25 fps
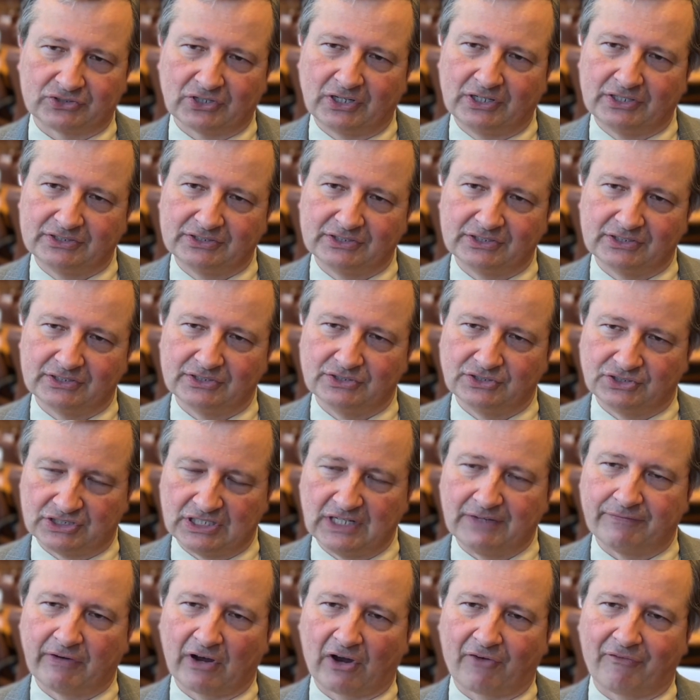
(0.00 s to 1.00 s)
on
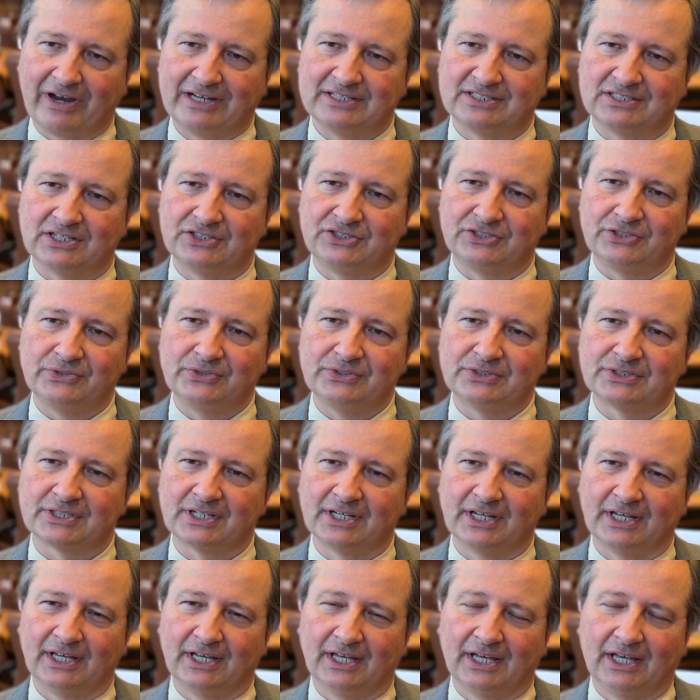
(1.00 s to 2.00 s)
seafarer rights issues.
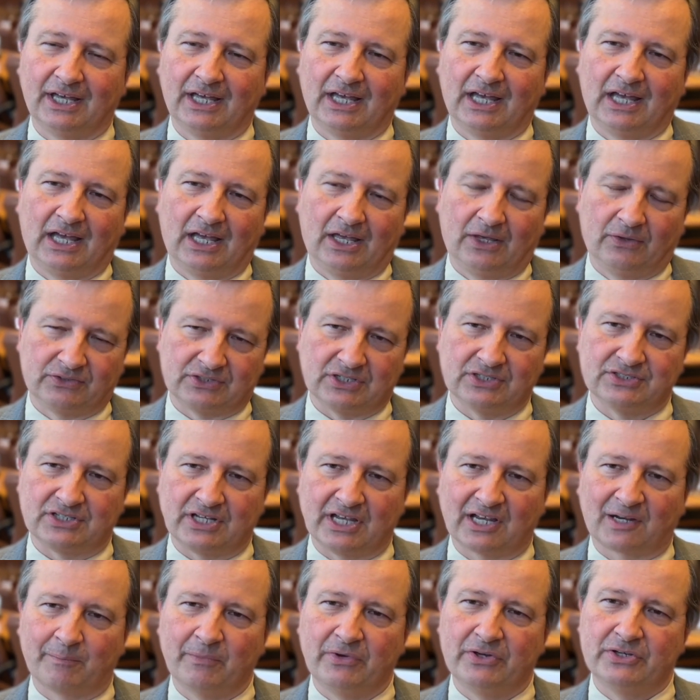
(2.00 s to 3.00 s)
Since
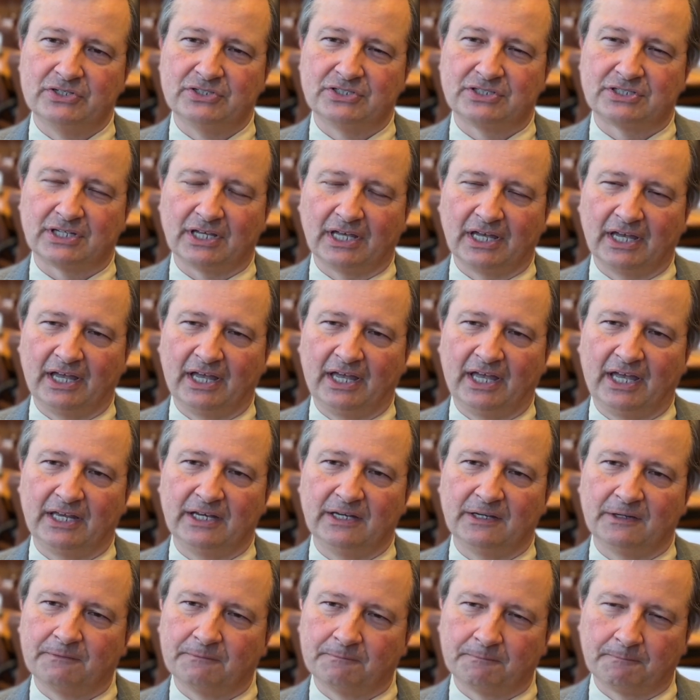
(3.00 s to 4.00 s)
ICMA is
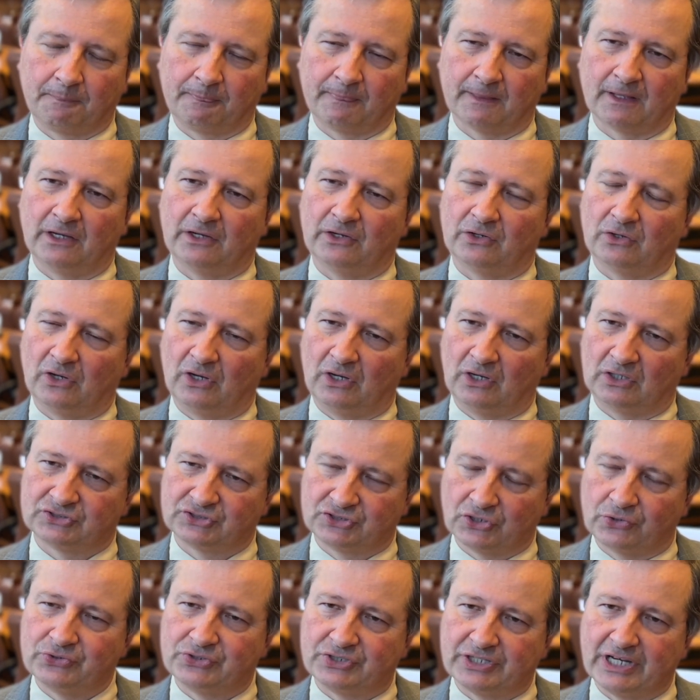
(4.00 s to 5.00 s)
an
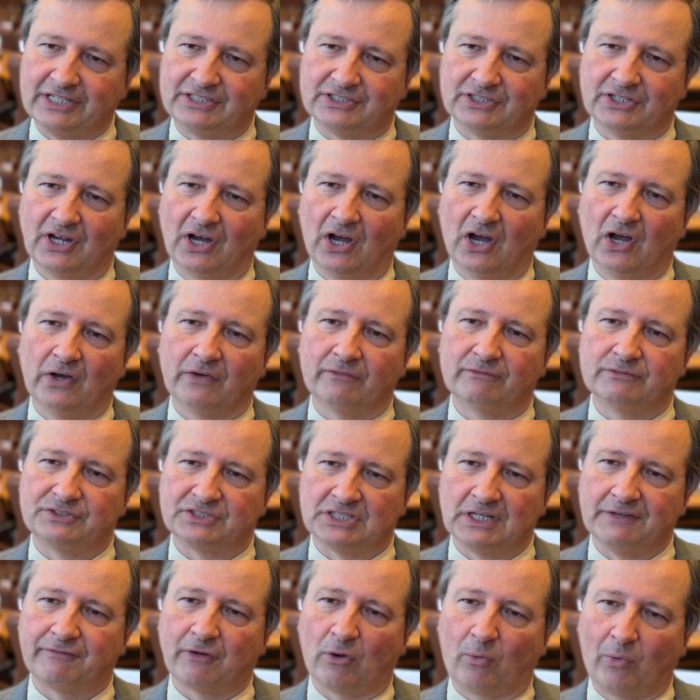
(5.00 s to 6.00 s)
association of
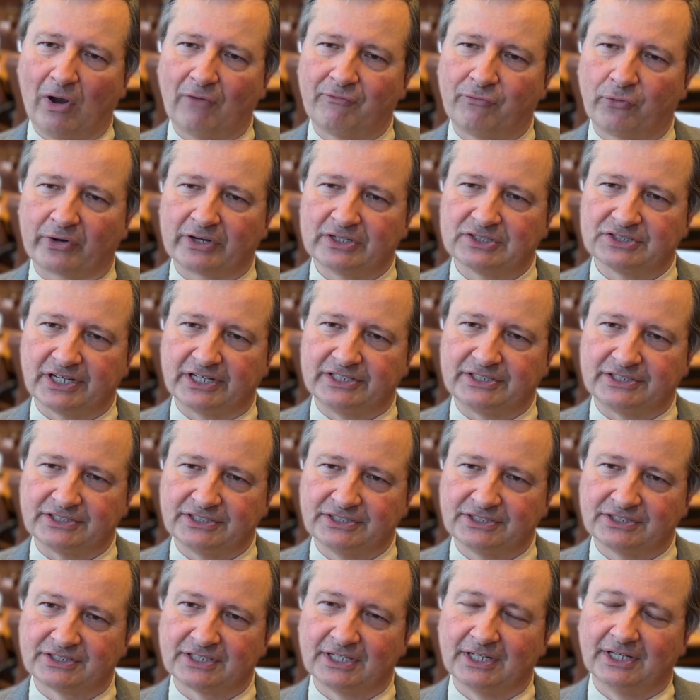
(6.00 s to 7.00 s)
seafarer welfare
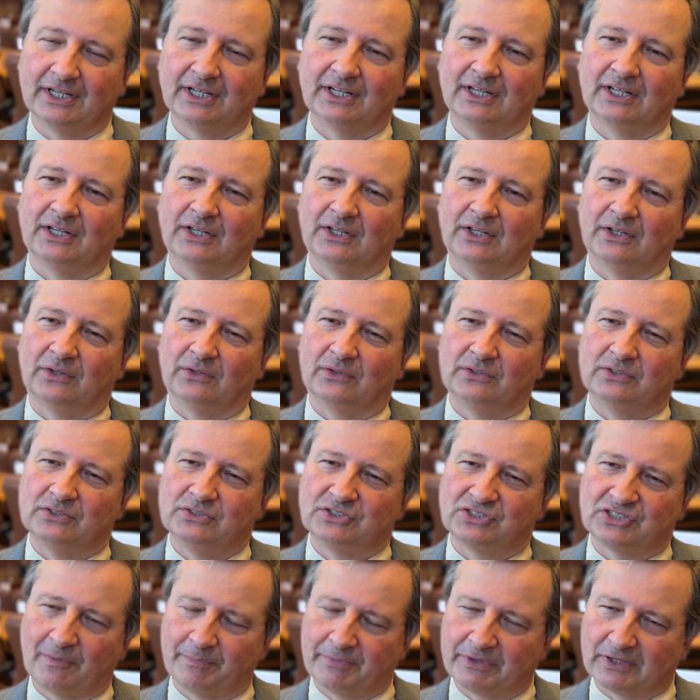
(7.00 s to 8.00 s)
organizations,
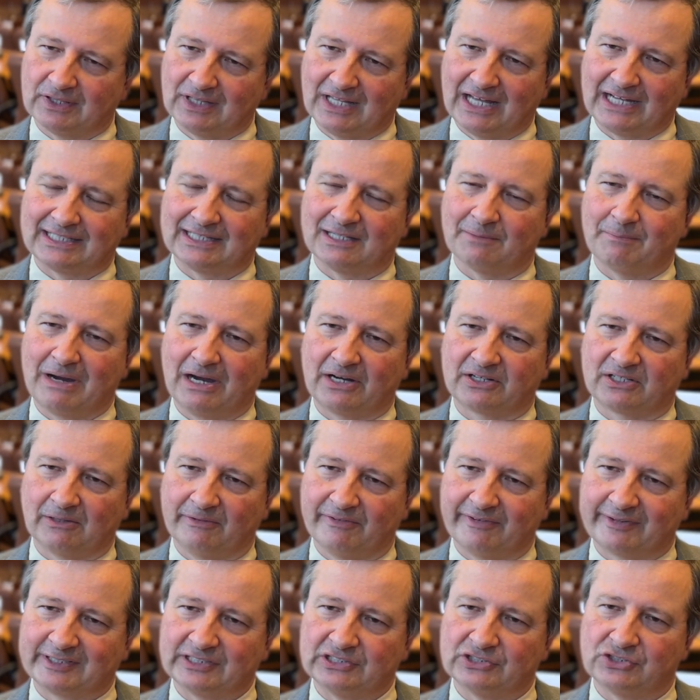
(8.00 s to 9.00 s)
something like the Maritime
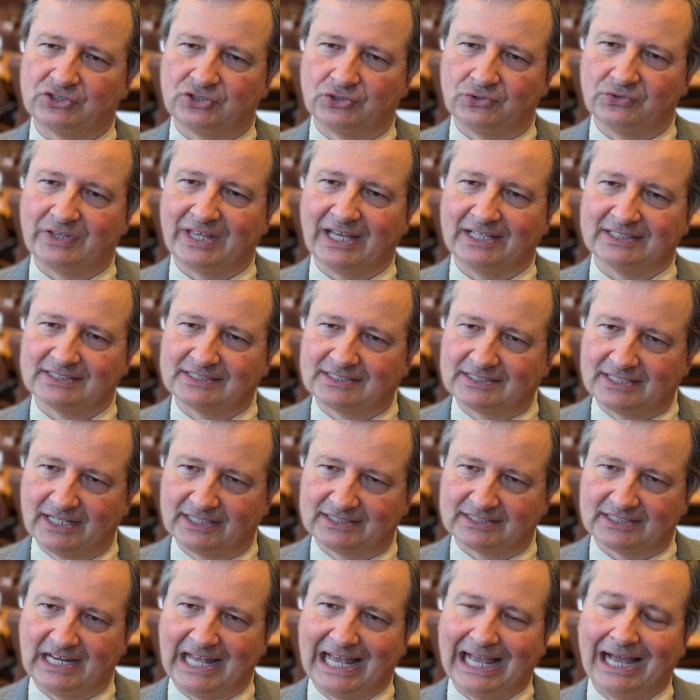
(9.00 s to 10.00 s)
Labor Convention
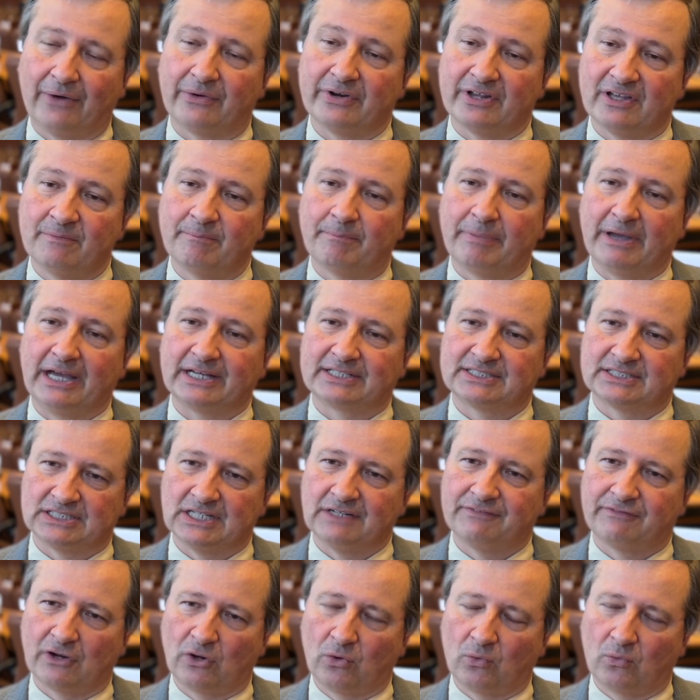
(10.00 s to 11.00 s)
2006 and how it impacts
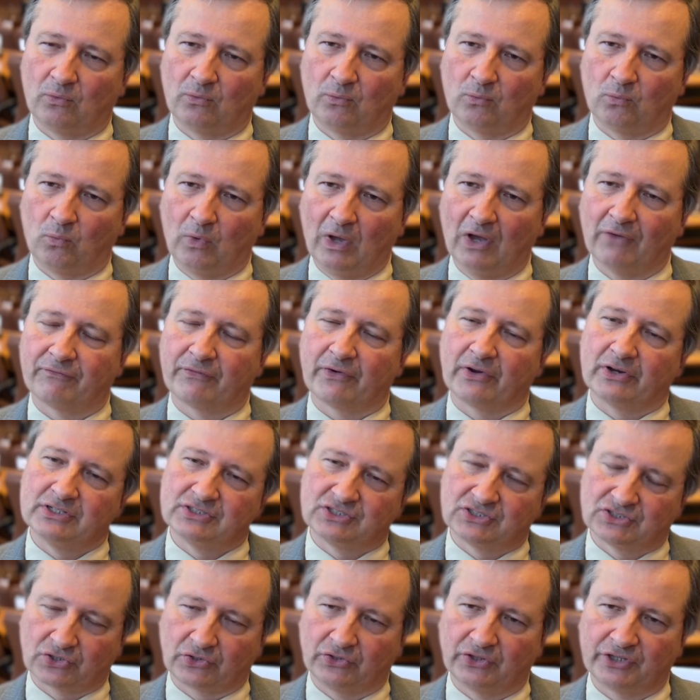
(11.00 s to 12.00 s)
seafarer welfare is
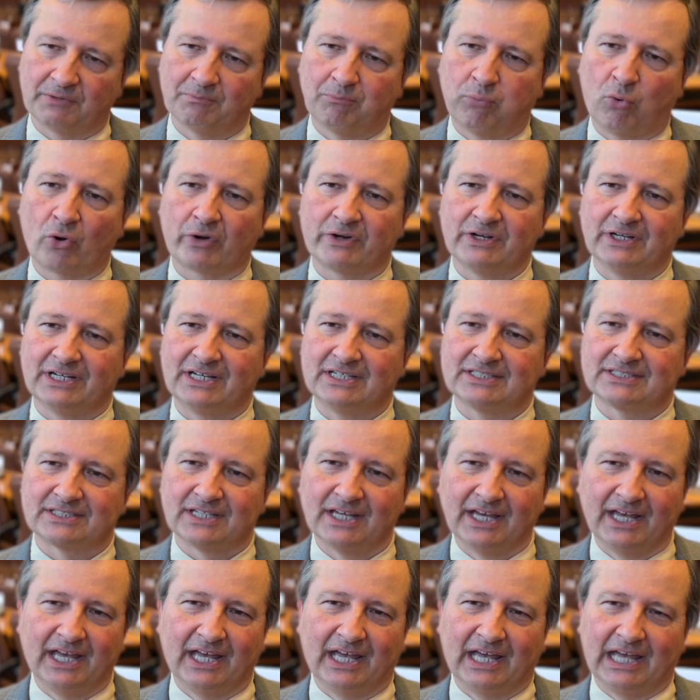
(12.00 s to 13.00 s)
certainly important to us,
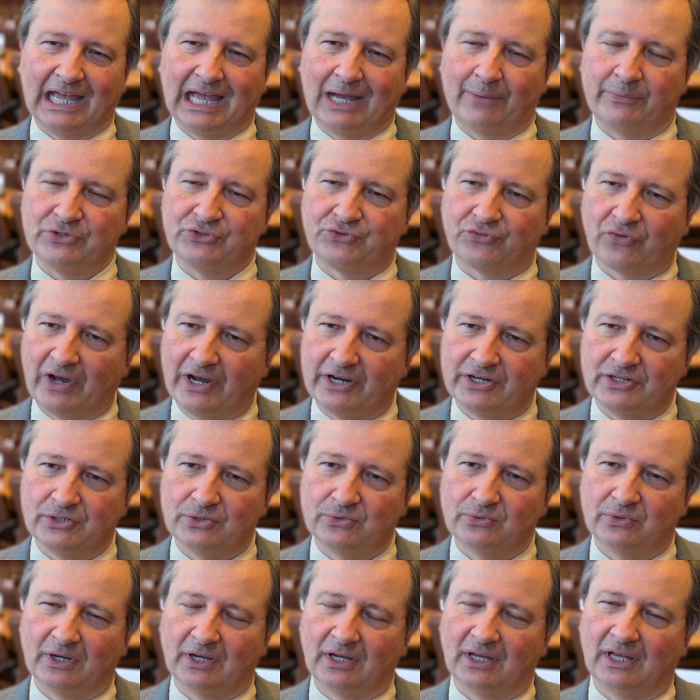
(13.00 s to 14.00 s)
and we try to